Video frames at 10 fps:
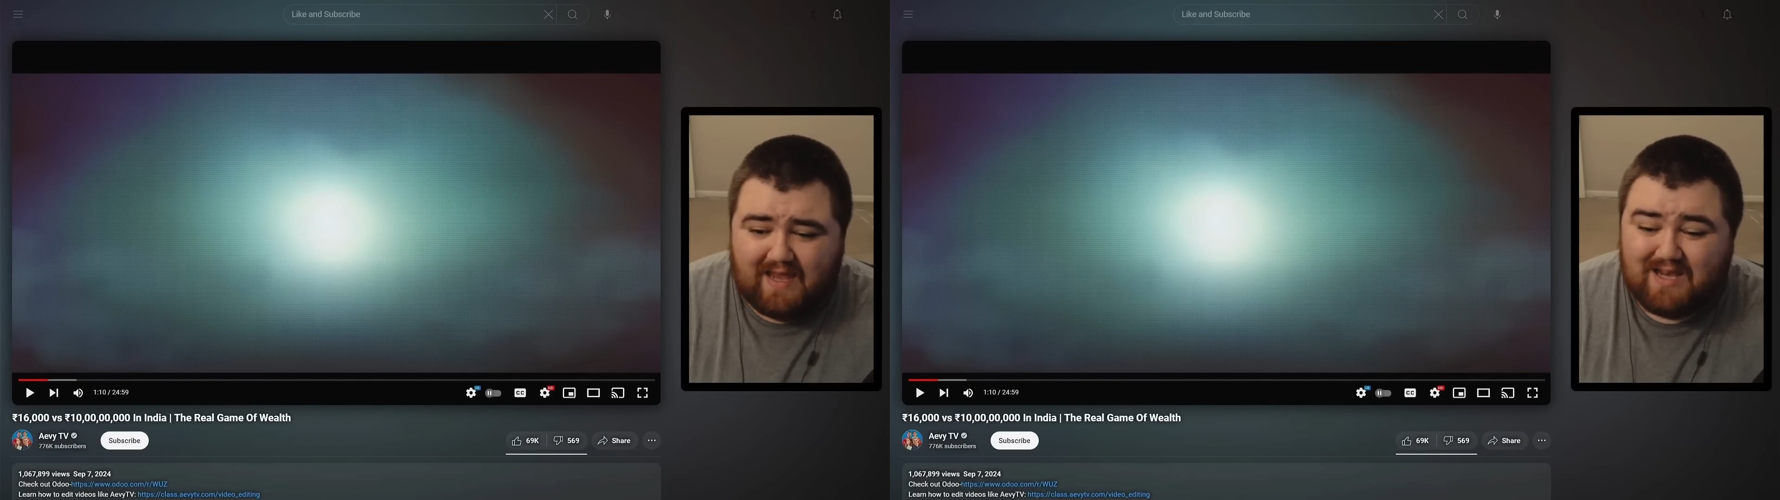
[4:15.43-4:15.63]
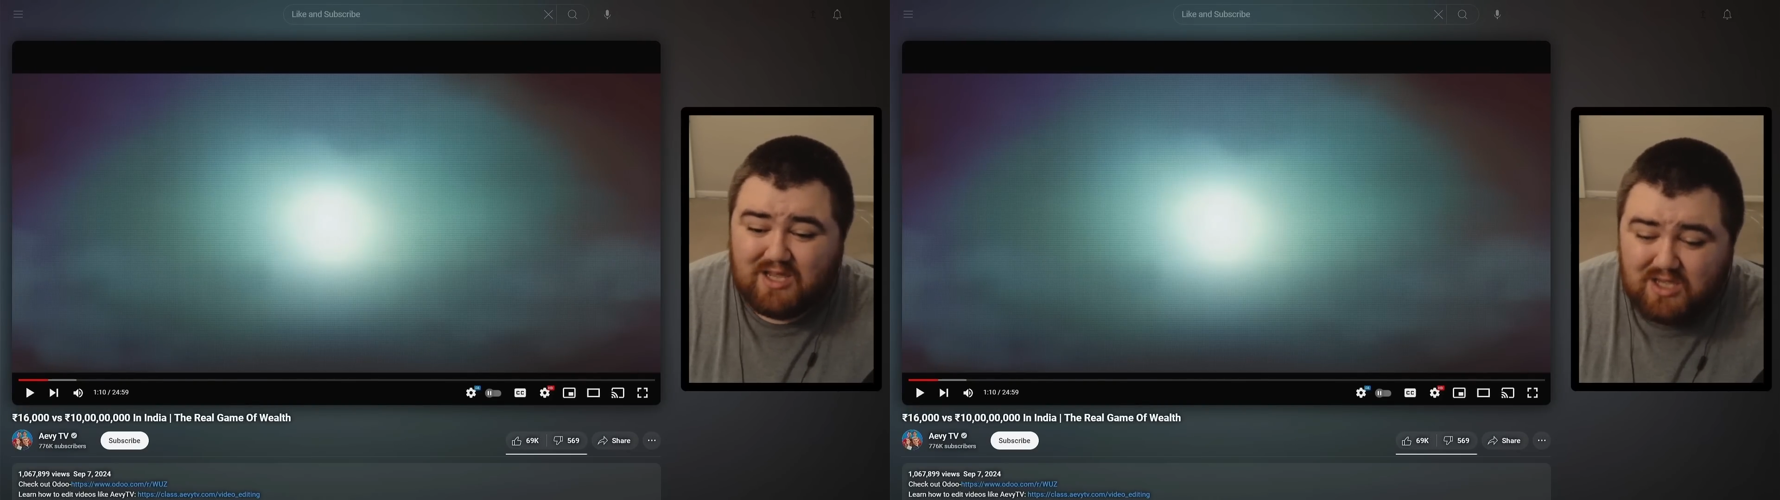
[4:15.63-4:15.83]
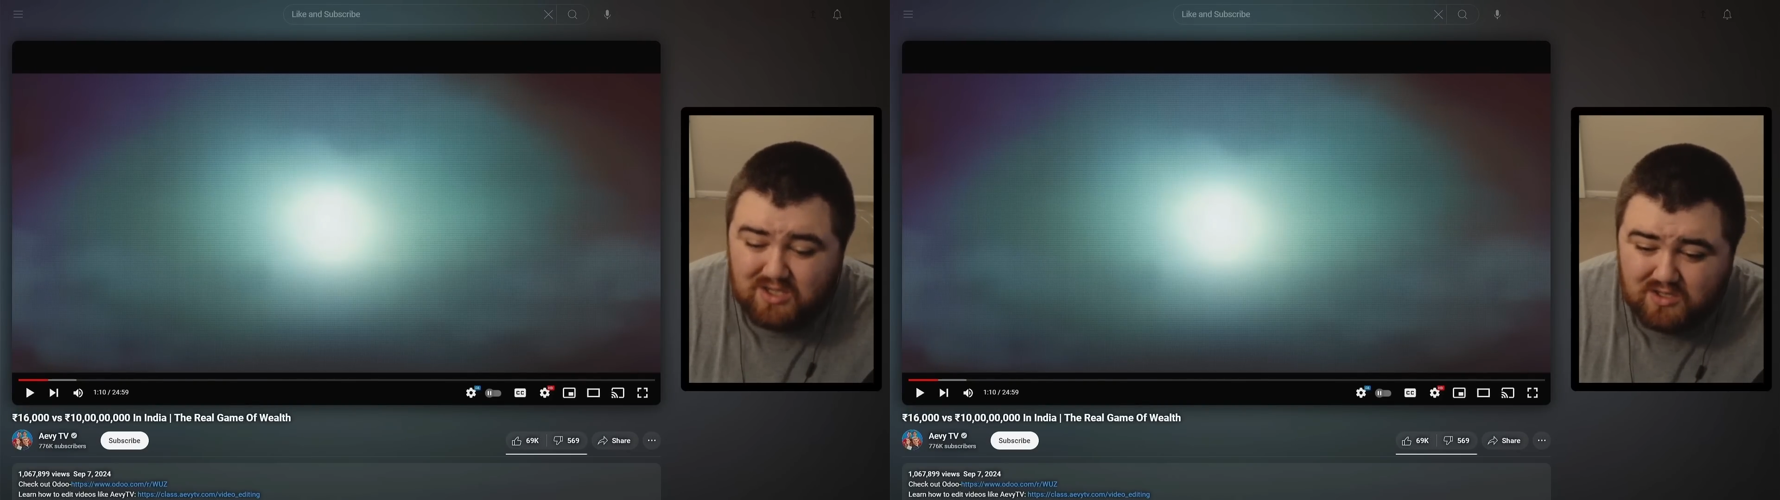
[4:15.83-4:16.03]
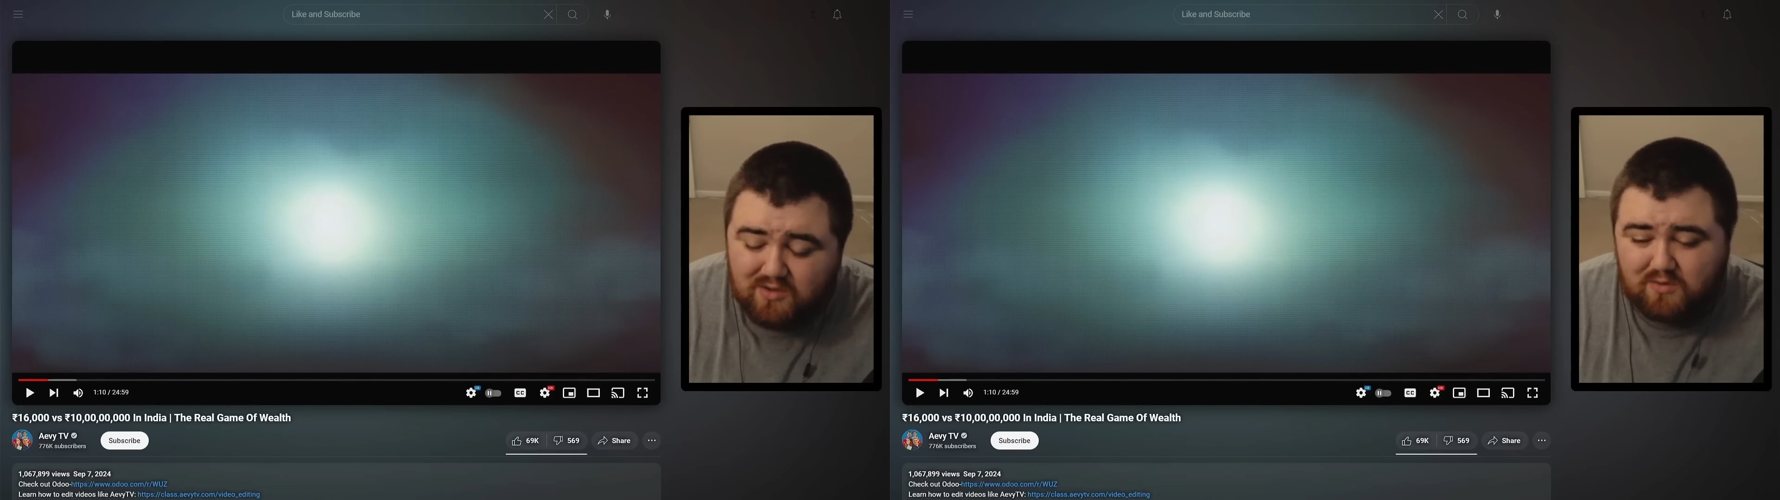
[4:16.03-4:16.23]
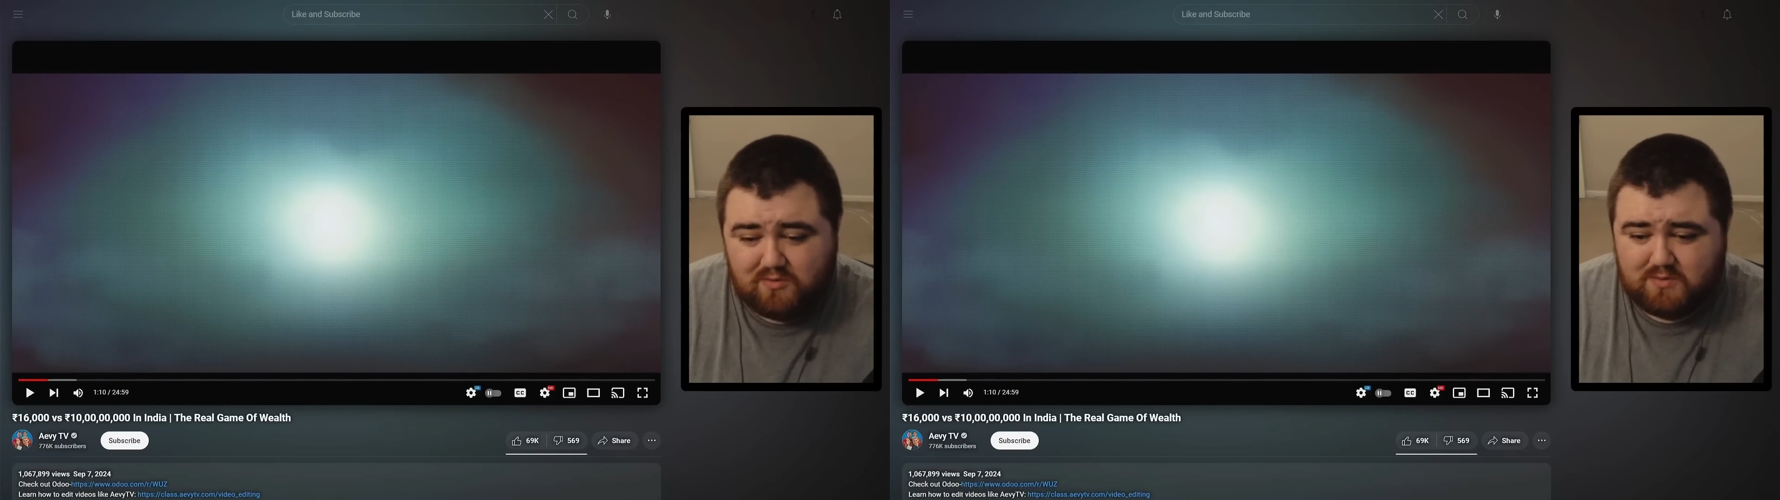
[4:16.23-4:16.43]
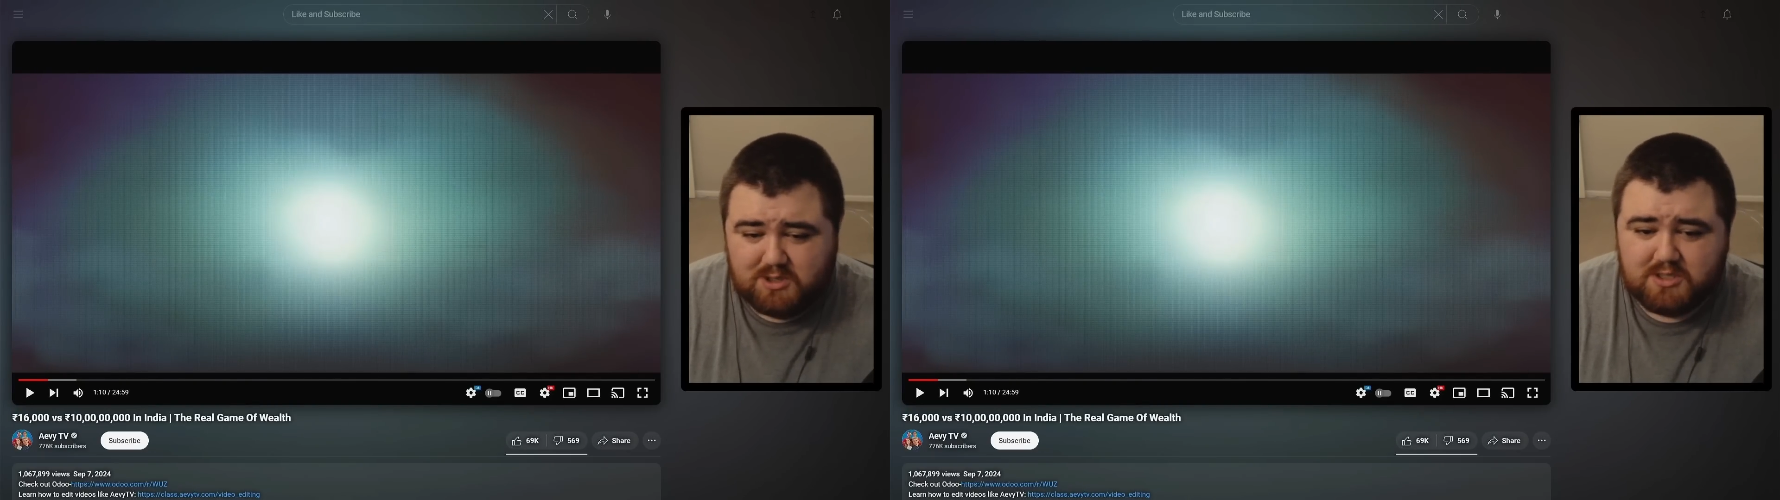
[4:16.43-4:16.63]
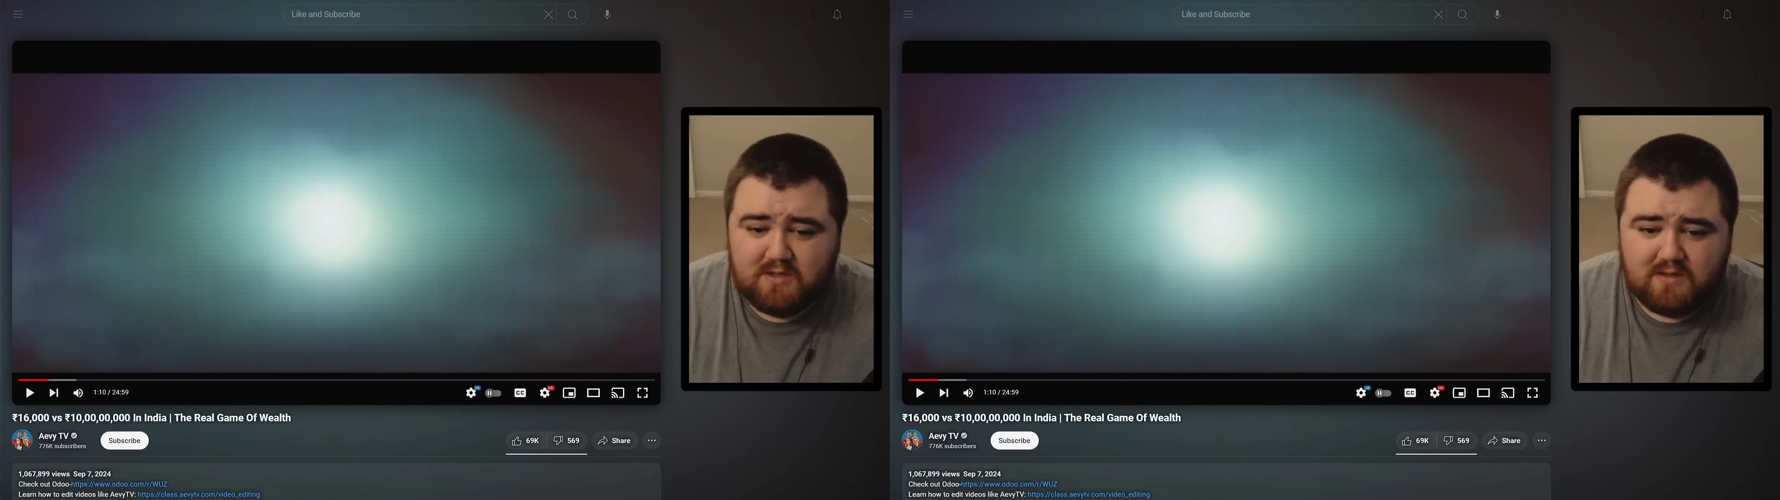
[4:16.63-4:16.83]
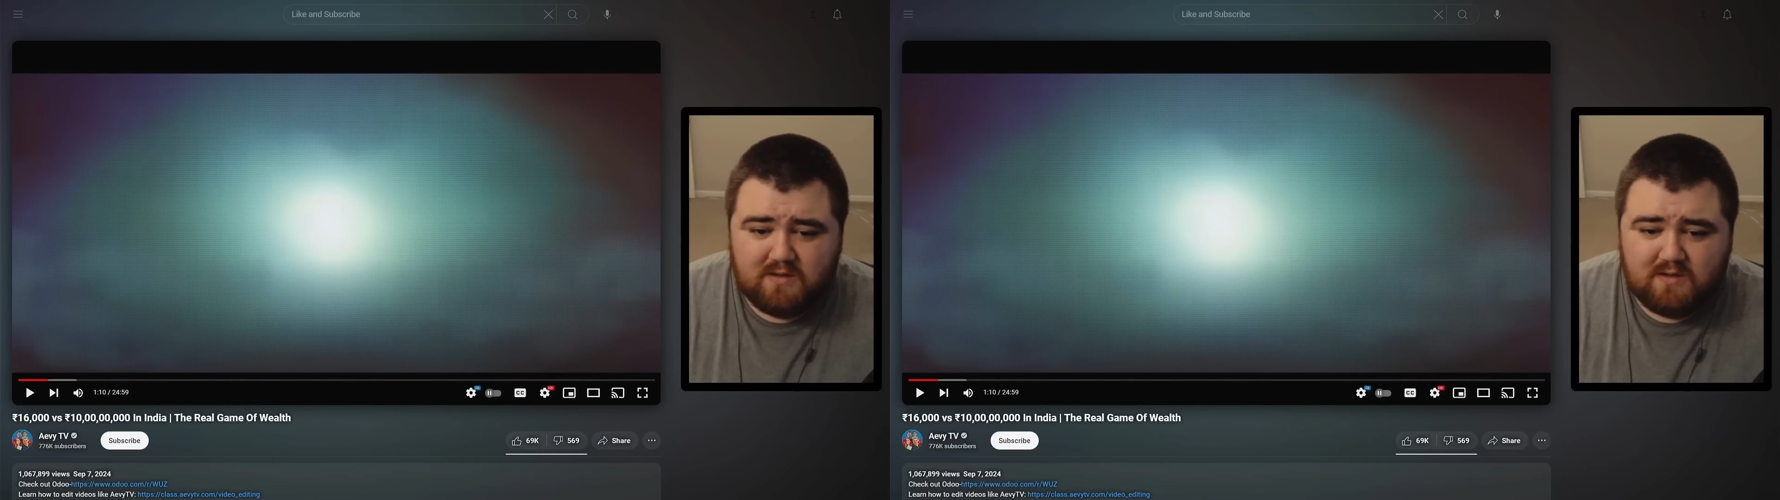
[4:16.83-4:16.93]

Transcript: and huge